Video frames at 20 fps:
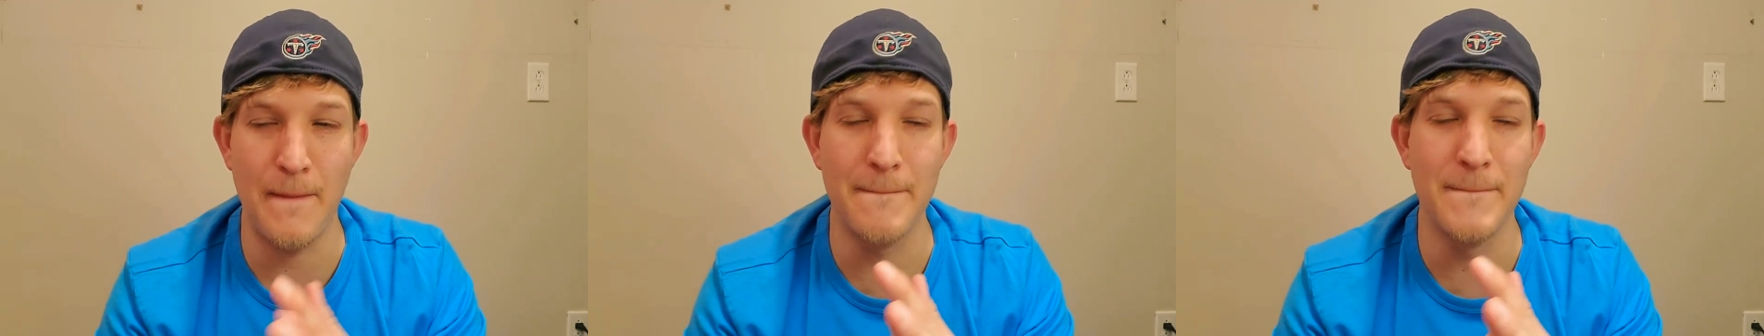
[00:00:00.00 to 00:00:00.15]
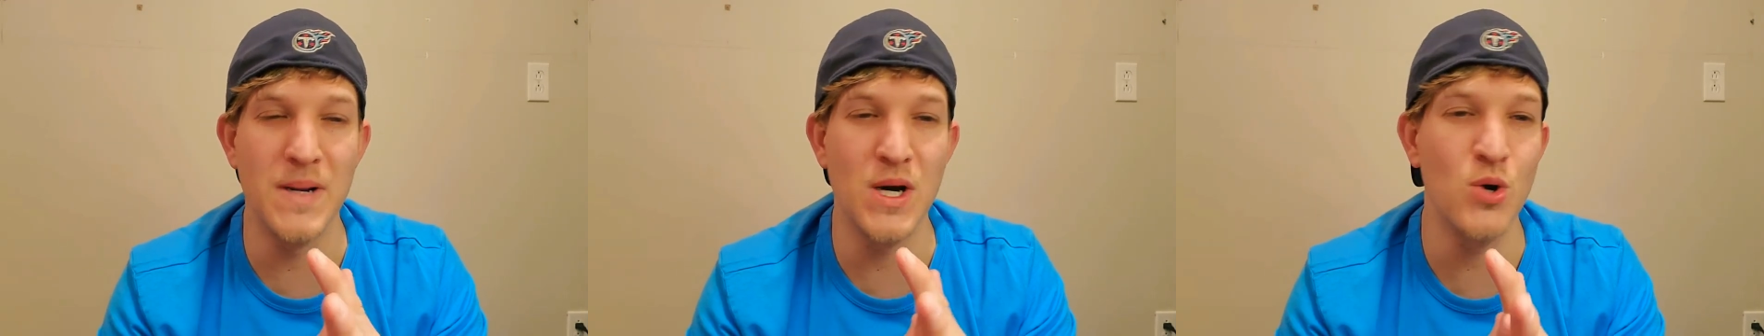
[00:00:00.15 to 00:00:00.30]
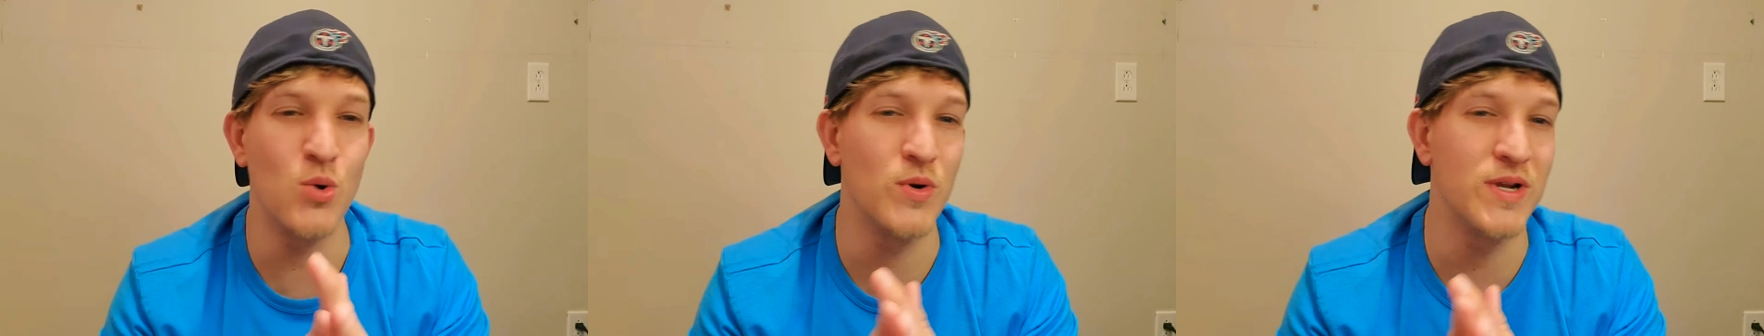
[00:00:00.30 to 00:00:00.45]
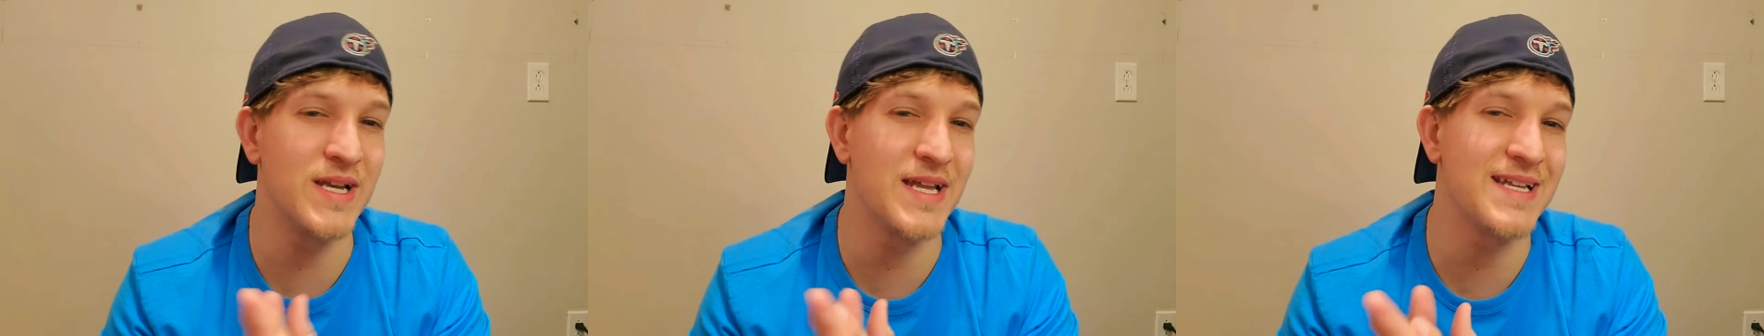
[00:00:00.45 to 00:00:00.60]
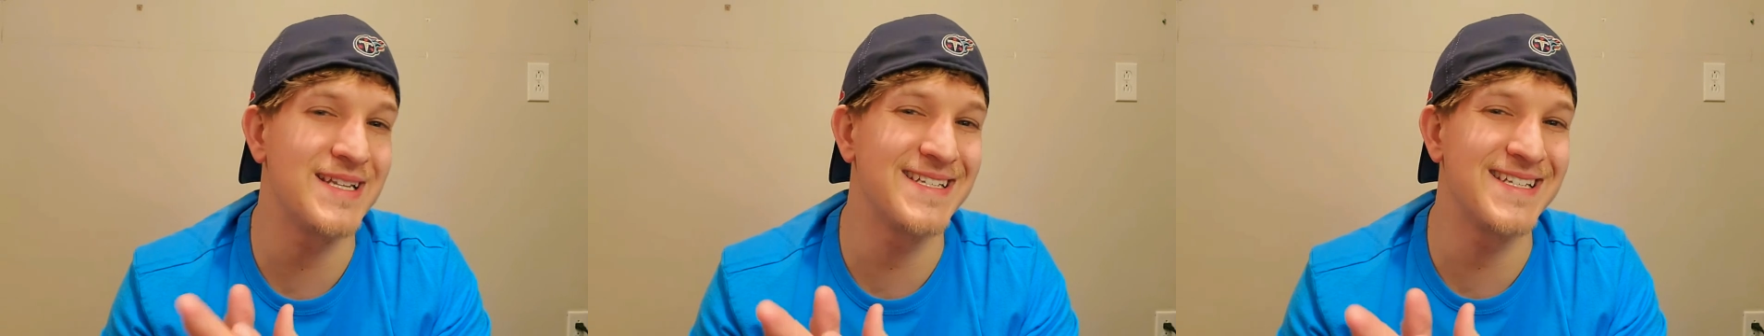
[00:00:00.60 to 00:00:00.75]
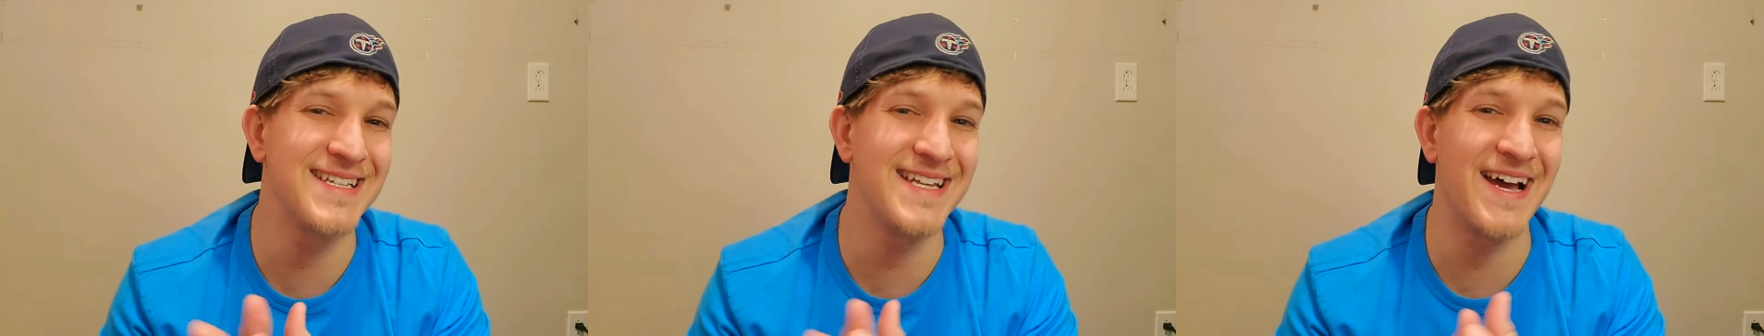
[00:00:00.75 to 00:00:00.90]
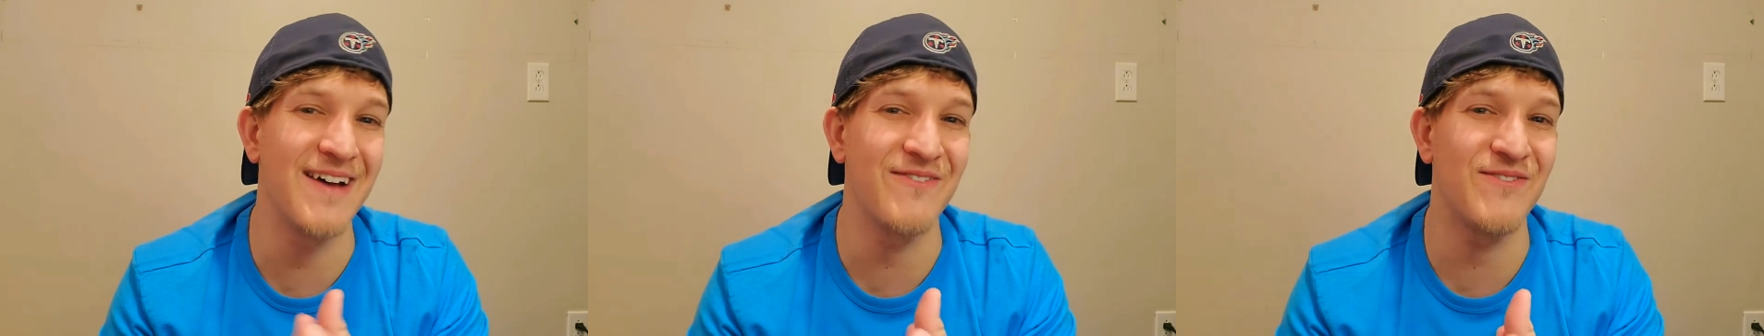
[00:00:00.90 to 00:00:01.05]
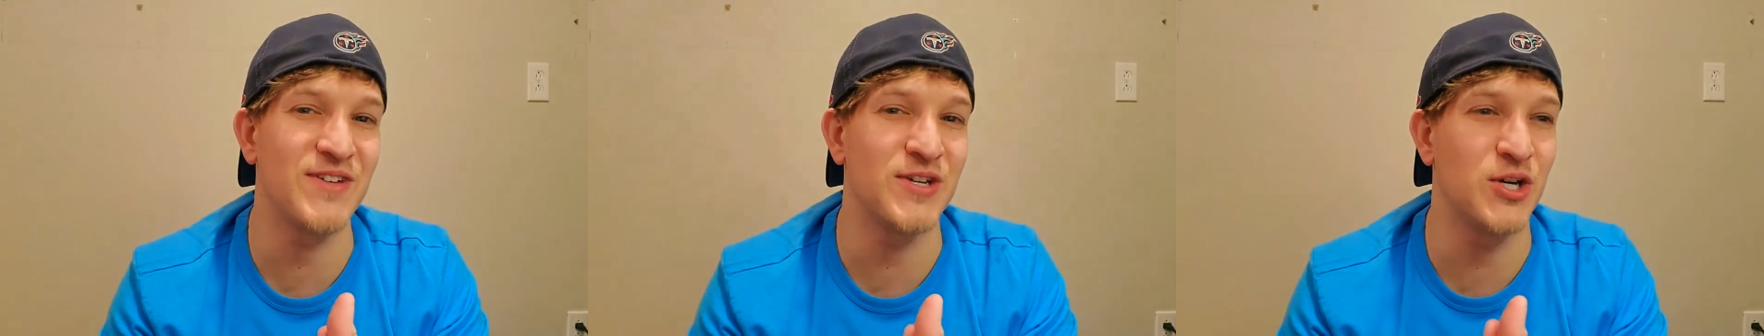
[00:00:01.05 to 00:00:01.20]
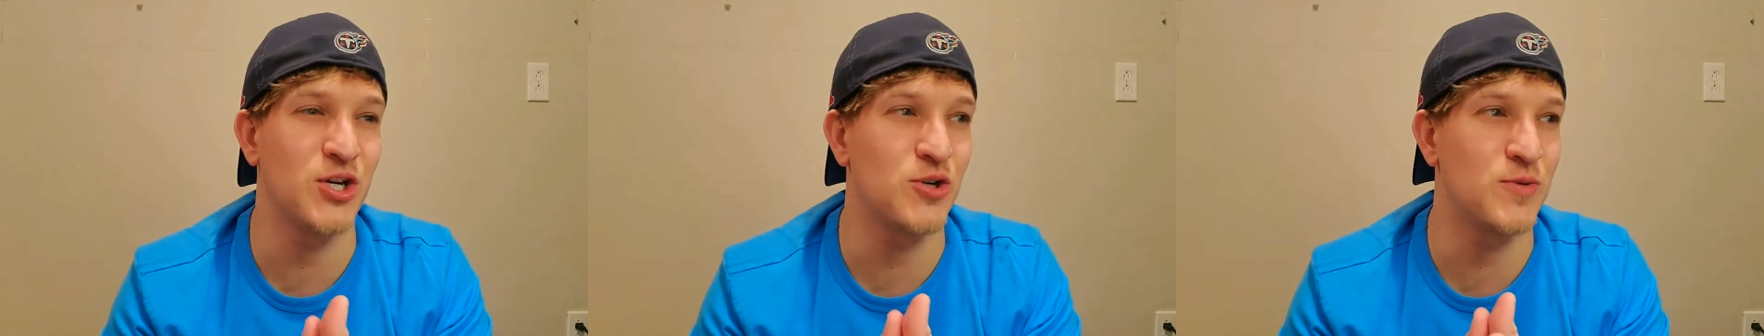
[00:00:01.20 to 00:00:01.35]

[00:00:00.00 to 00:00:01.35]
Bowen did not feel